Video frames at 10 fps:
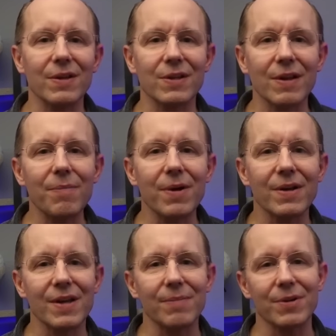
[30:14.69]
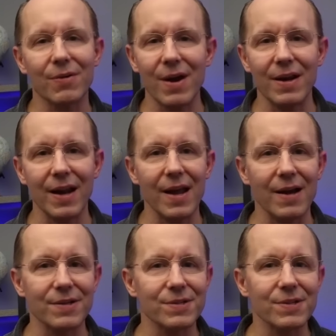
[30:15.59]
a deliberate attempt to create an AI
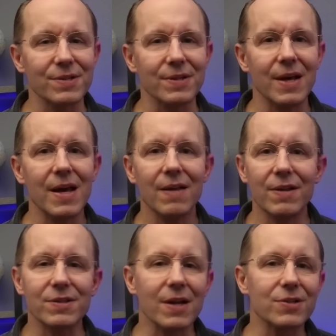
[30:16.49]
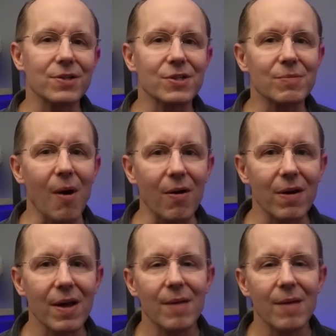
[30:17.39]
assistant that's not just smart,